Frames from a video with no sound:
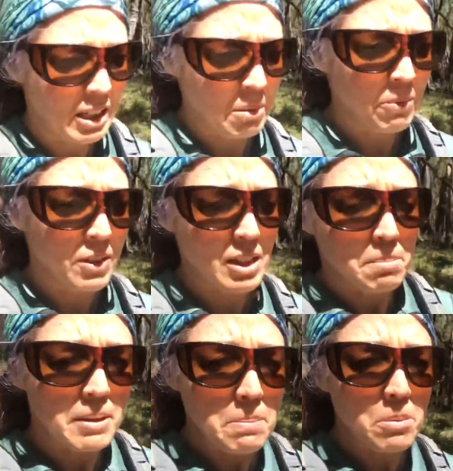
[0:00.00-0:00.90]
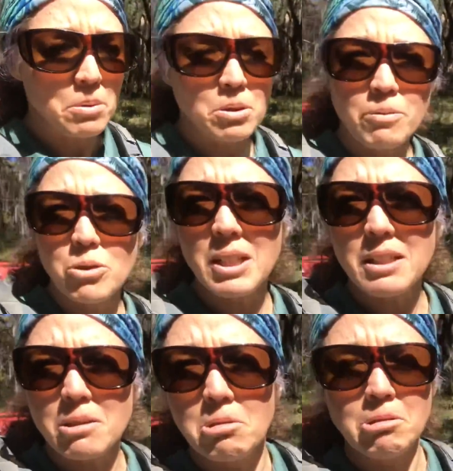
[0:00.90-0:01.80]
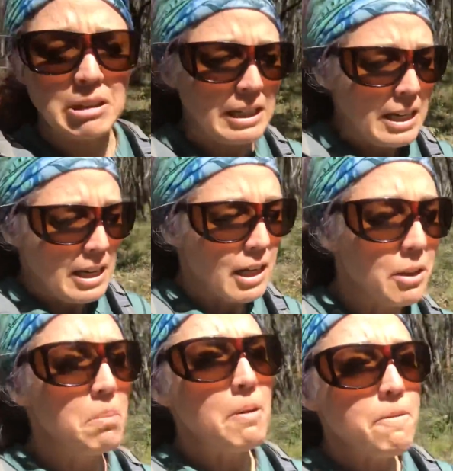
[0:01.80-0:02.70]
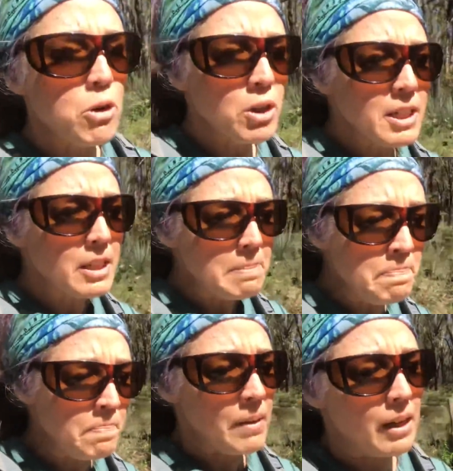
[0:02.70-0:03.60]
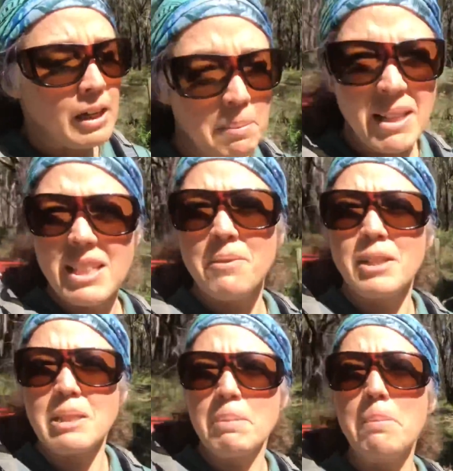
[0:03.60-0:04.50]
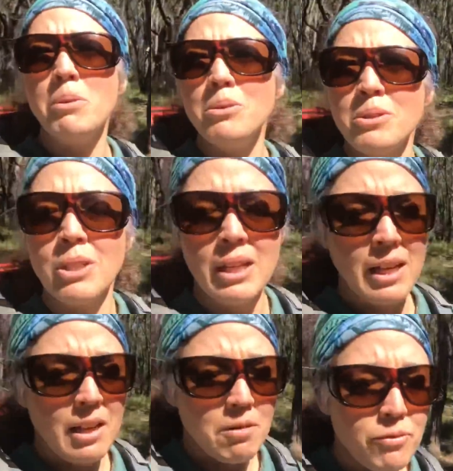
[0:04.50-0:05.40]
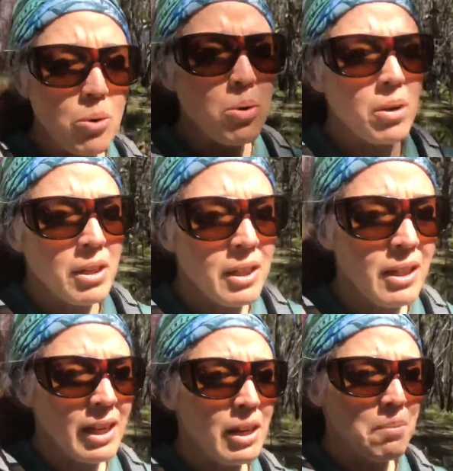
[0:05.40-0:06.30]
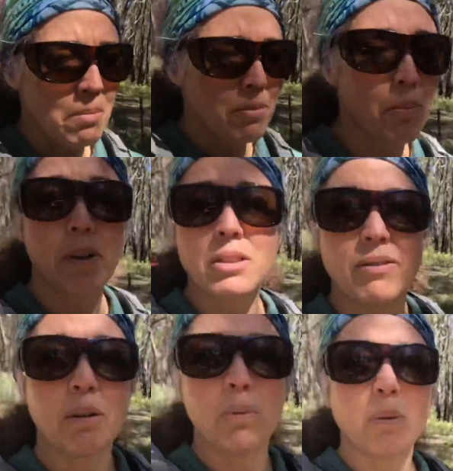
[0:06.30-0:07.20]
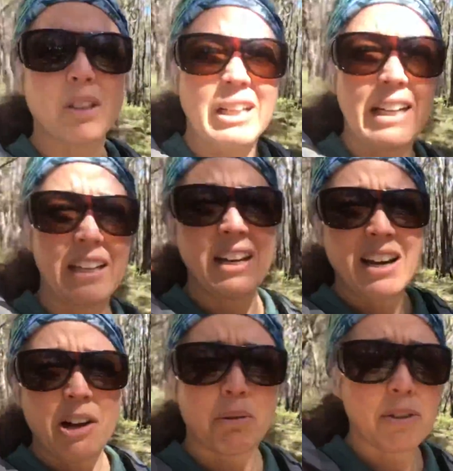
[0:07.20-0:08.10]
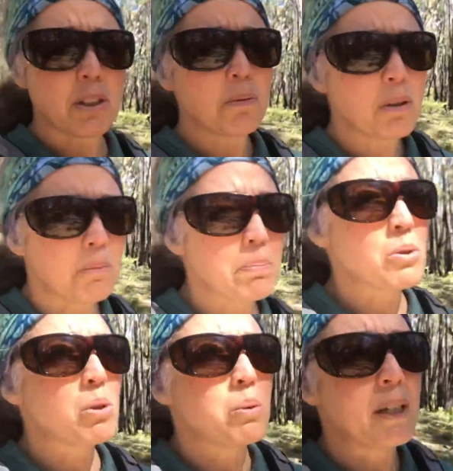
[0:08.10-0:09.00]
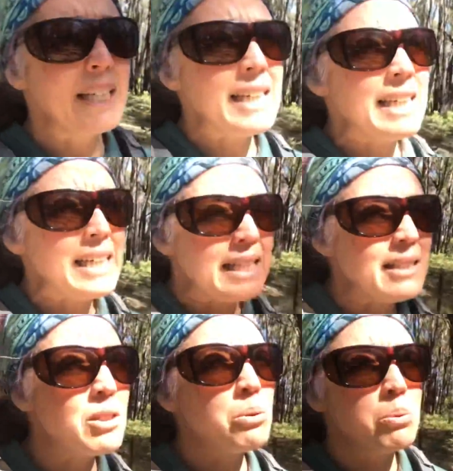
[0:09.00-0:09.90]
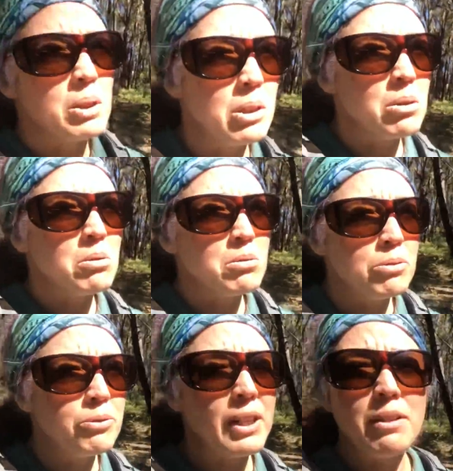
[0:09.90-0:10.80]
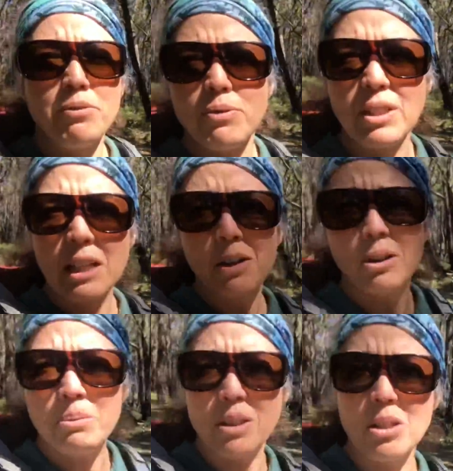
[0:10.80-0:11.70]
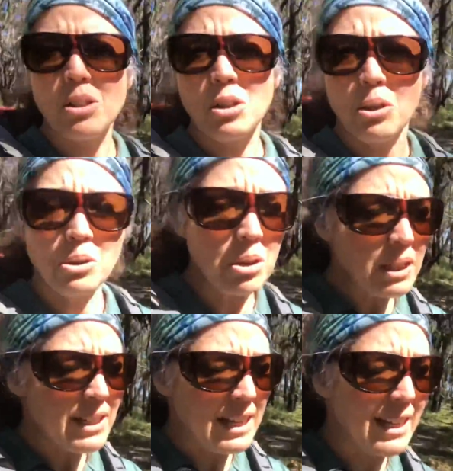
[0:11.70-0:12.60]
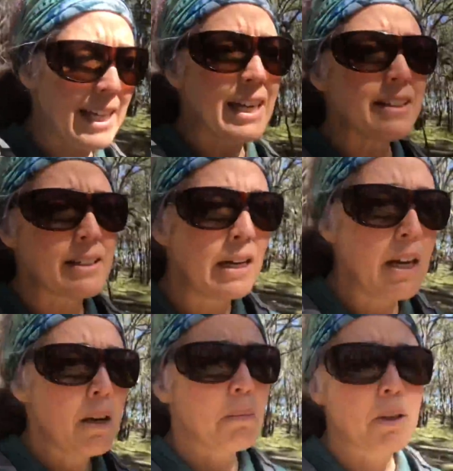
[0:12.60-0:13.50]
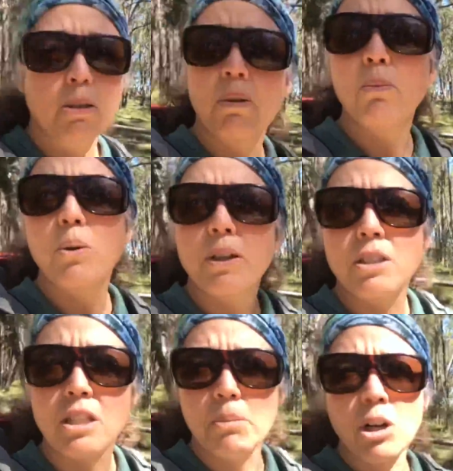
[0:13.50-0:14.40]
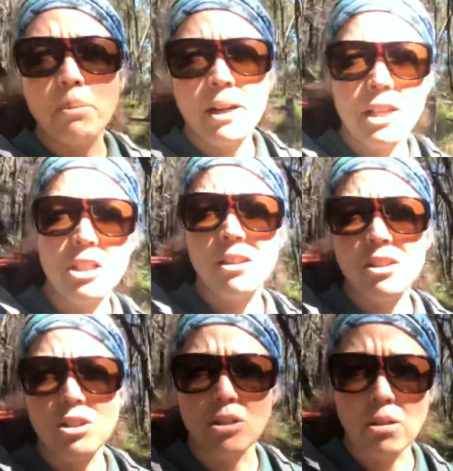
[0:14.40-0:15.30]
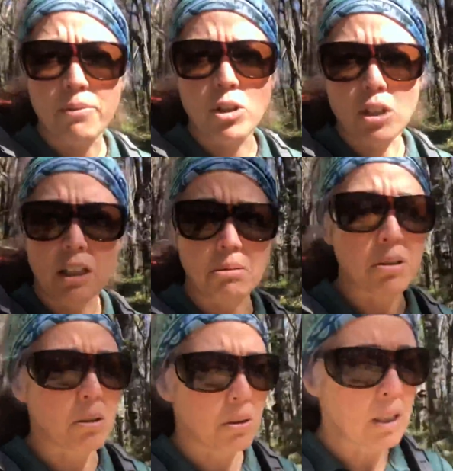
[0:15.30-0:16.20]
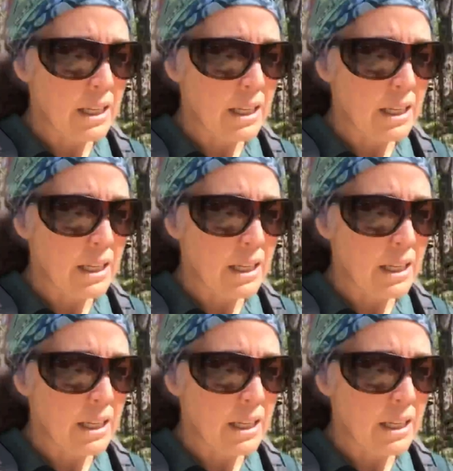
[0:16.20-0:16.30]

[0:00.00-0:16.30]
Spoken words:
for some people soft drinks or a little bit of food into them has given us a big boost for the rest of our walk today. We've still got between 12 and 15 kilometres to go at a guess, because we're walking to some accommodation that's just off the trail, so